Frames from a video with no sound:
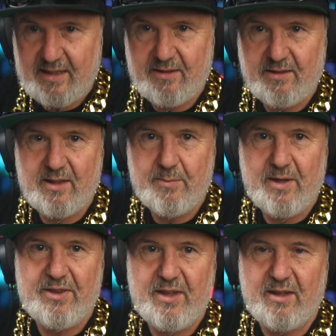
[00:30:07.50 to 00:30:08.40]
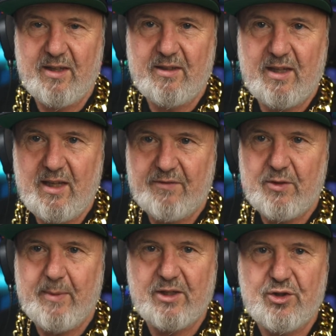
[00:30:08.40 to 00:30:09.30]
Now, you might think you have
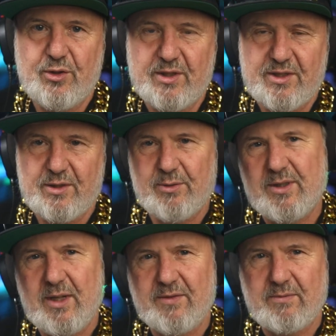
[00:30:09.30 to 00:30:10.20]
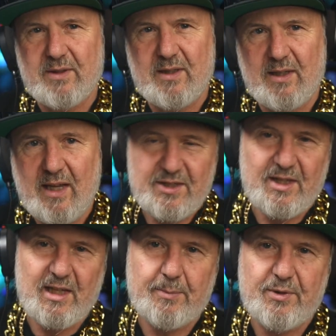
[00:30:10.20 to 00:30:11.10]
to make a choice. Do I have an
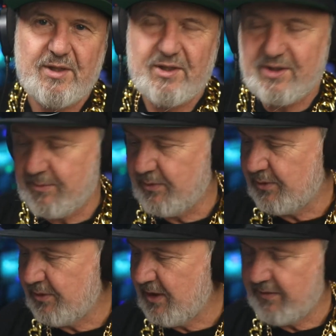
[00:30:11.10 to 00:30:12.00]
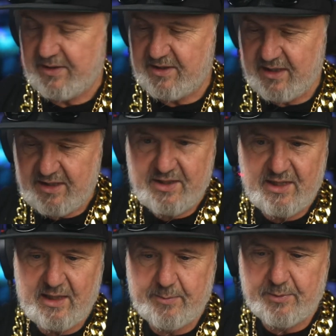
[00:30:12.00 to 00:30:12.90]
AC coupled system or do I have a
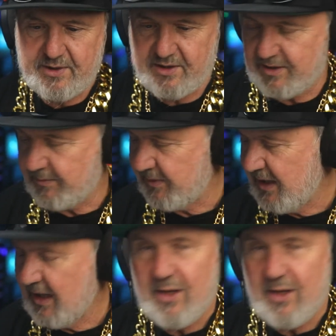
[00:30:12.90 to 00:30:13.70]
DC coupled system?